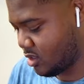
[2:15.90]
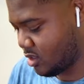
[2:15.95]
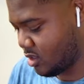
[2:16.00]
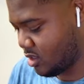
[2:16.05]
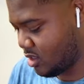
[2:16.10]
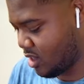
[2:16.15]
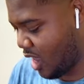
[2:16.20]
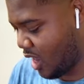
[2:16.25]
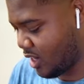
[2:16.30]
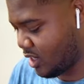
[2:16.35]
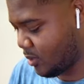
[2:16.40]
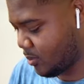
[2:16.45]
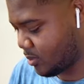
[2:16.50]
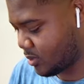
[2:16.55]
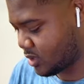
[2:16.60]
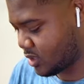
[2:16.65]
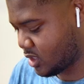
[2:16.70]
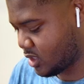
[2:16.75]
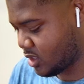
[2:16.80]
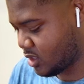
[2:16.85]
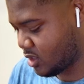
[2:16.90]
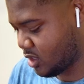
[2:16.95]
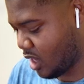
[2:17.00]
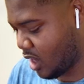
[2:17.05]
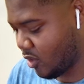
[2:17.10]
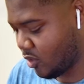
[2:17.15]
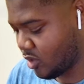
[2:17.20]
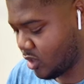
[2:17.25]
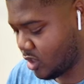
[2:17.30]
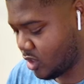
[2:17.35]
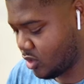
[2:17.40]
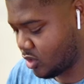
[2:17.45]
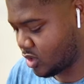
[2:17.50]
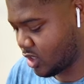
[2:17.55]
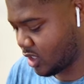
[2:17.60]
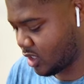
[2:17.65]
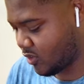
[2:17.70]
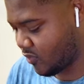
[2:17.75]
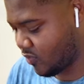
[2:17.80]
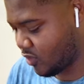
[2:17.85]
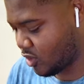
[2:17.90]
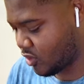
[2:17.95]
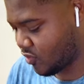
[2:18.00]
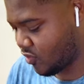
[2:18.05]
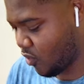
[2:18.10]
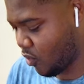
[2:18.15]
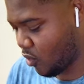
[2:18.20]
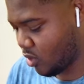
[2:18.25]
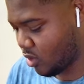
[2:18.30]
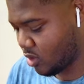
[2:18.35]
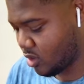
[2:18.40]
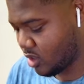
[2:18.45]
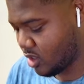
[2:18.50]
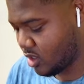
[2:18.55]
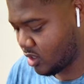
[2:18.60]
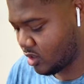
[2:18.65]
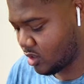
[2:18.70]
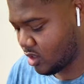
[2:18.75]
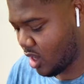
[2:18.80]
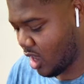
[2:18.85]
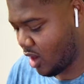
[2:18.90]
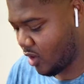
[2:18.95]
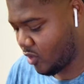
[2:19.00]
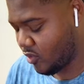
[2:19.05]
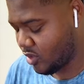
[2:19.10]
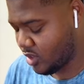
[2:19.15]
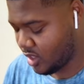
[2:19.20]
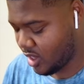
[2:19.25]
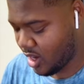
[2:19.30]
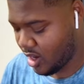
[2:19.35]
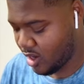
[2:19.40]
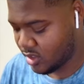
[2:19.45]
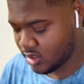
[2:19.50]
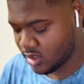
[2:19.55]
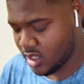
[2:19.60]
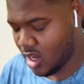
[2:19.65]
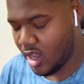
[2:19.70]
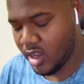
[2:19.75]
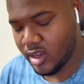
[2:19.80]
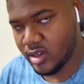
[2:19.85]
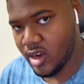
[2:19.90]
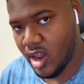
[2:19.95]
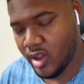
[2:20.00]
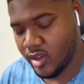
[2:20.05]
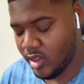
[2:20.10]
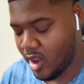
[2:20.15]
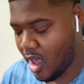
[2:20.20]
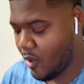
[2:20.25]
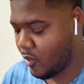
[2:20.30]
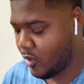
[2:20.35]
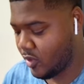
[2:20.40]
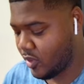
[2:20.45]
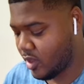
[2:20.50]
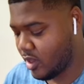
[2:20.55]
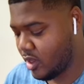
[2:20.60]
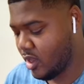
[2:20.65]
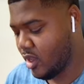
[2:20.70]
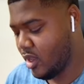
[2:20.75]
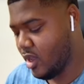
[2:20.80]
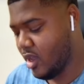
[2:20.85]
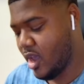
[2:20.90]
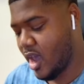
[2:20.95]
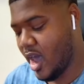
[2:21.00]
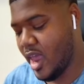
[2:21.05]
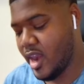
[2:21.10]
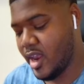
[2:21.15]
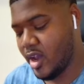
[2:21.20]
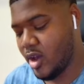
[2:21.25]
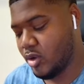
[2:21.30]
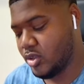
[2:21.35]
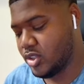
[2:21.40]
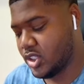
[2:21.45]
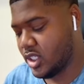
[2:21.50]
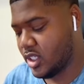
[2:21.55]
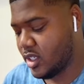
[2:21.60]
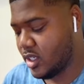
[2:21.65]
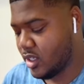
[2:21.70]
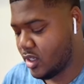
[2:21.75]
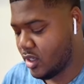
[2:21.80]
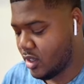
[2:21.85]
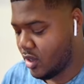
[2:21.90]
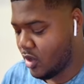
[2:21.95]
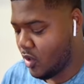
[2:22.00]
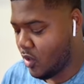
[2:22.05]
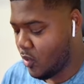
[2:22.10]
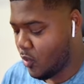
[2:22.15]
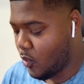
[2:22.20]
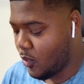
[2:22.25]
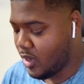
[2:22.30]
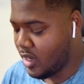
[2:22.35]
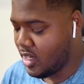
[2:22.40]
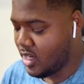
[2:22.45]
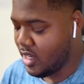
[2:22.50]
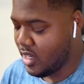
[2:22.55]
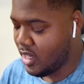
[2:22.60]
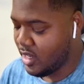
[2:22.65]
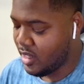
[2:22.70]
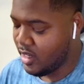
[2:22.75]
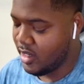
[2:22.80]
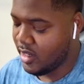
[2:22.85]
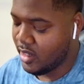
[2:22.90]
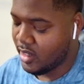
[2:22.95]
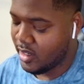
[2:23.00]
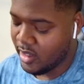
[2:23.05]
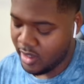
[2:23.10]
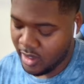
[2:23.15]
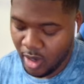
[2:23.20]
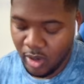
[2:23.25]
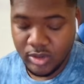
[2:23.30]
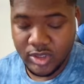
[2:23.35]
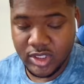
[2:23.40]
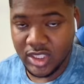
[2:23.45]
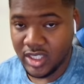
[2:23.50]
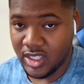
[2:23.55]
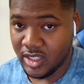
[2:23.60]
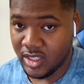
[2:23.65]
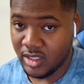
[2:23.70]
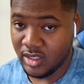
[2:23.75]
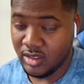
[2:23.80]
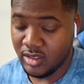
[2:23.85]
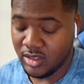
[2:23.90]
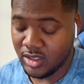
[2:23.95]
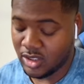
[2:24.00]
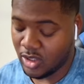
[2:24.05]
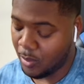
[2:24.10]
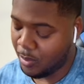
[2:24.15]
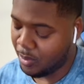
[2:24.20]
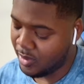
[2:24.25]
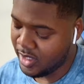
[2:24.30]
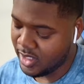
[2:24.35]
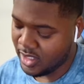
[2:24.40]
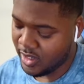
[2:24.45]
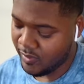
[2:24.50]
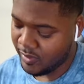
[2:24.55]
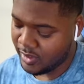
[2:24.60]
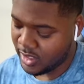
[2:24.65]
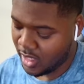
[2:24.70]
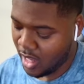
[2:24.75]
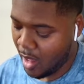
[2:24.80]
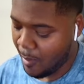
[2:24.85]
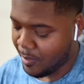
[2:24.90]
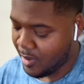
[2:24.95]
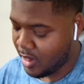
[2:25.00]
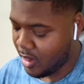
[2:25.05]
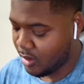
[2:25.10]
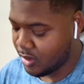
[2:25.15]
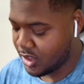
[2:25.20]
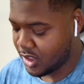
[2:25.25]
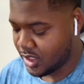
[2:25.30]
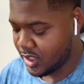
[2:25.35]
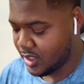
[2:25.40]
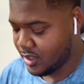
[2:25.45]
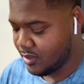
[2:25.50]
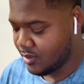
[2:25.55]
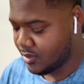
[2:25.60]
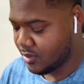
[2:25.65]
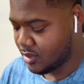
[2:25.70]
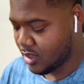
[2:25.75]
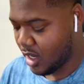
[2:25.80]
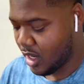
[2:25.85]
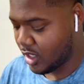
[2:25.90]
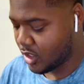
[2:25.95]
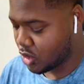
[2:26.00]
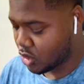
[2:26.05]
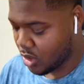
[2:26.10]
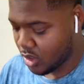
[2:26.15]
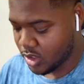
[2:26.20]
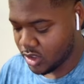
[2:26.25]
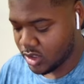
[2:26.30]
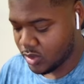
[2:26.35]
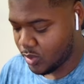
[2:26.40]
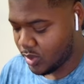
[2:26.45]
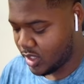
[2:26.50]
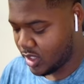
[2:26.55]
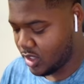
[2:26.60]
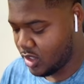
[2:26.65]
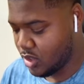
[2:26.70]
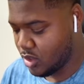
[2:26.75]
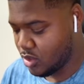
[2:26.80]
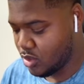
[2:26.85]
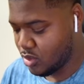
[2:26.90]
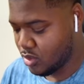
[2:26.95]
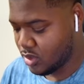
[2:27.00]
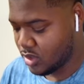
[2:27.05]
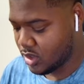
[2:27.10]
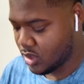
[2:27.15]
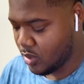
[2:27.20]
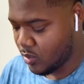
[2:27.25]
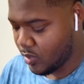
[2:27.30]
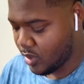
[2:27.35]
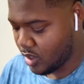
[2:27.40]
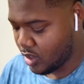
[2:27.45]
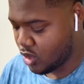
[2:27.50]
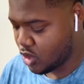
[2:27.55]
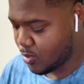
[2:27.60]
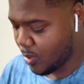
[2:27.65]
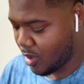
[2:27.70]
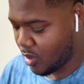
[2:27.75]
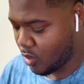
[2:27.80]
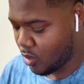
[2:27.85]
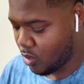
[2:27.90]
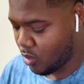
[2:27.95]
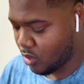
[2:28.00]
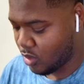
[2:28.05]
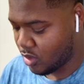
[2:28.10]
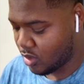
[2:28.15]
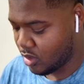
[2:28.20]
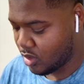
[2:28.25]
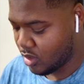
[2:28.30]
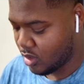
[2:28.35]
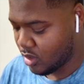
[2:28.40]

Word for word: 90%. I only use like the first four, and I don't really care. It's not not that worth it. And then Gogeta, we need Gogeta, so please give us a copy of Gogeta. Uh, Trunks we can use, we can use Metal Cooler,